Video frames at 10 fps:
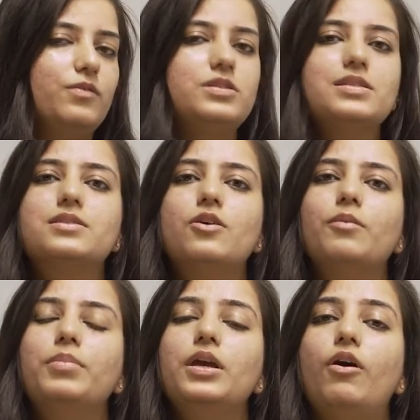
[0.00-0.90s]
which is
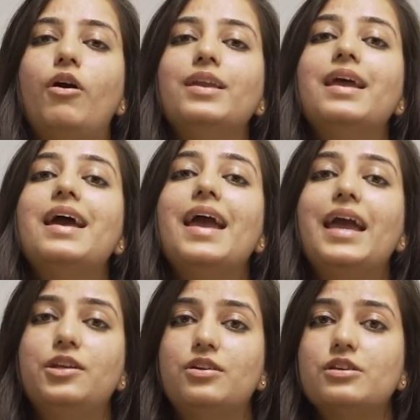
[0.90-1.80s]
gonna be on
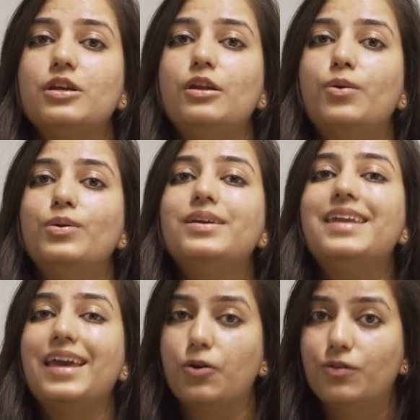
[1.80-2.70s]
education loan
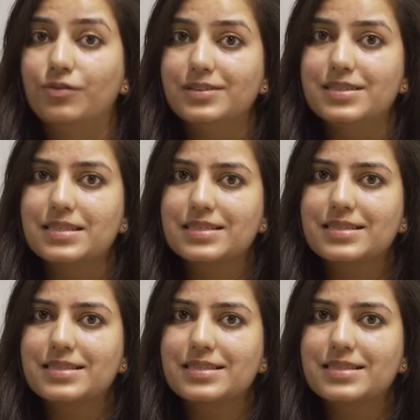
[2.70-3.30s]
takeovers.